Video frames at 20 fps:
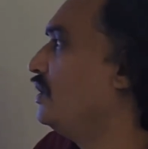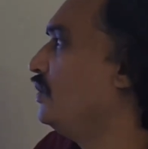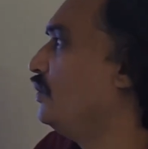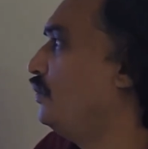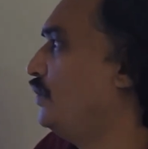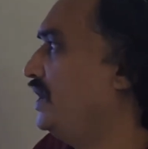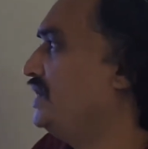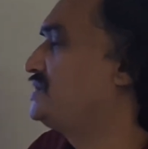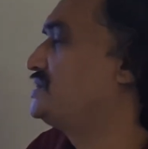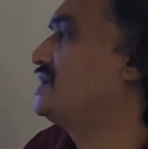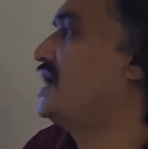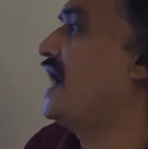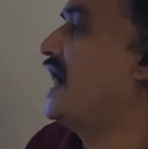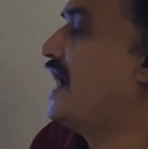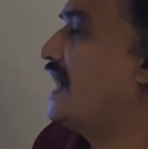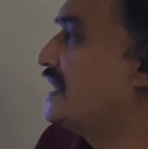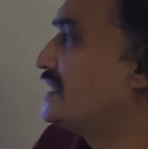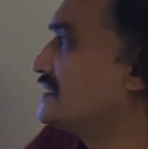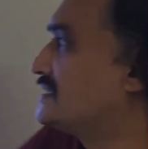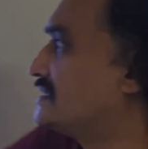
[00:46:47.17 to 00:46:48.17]
which
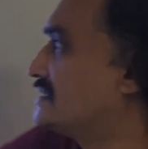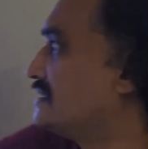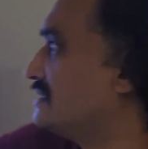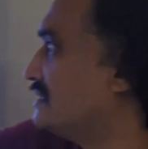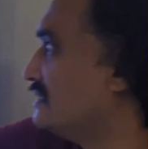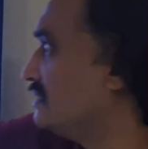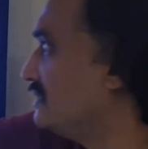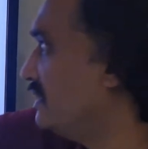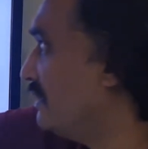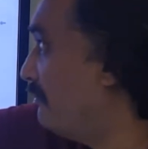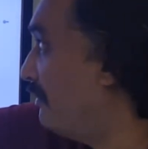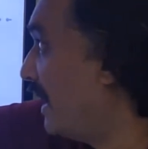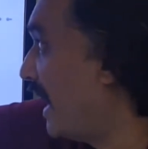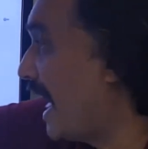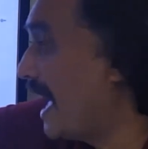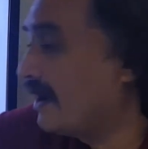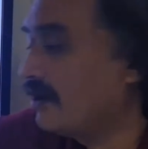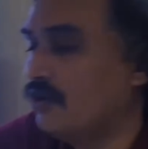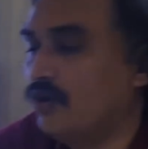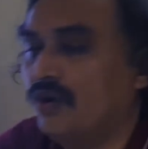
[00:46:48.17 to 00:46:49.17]
has the
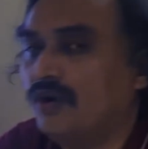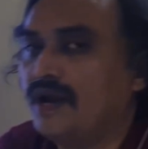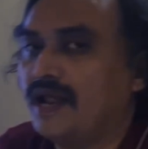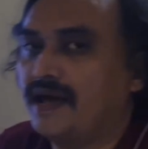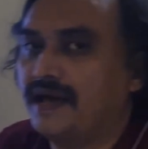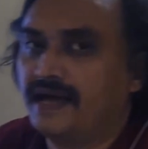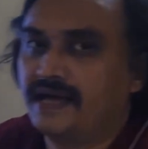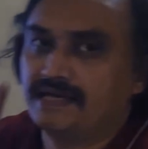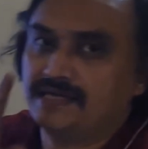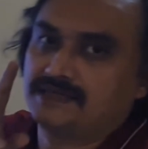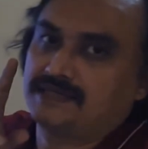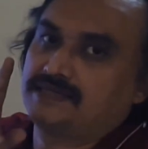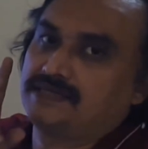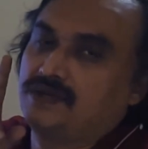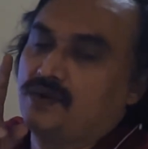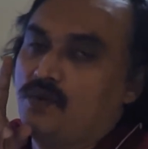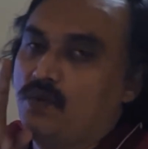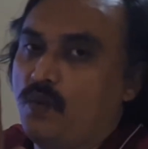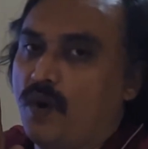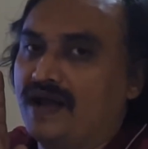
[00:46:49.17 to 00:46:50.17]
black hole
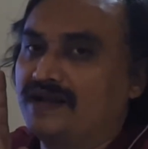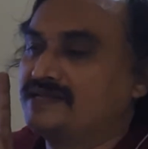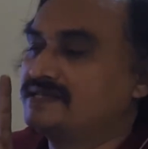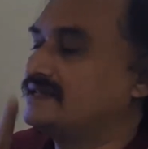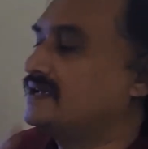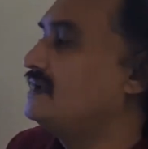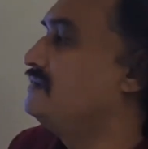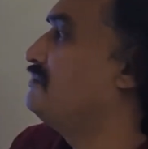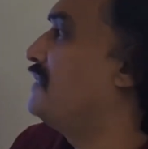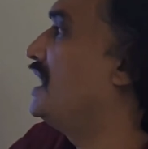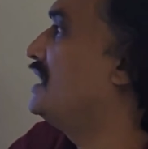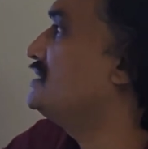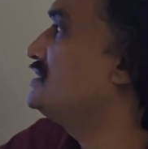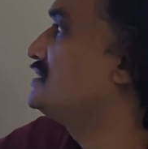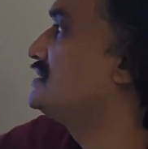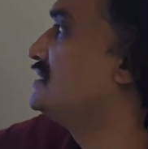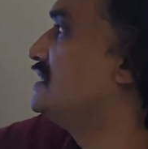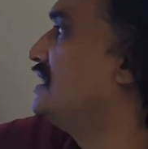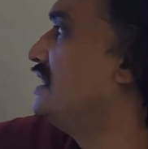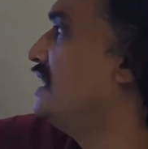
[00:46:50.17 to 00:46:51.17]
as one sun
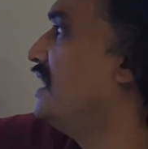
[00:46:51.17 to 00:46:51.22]
mass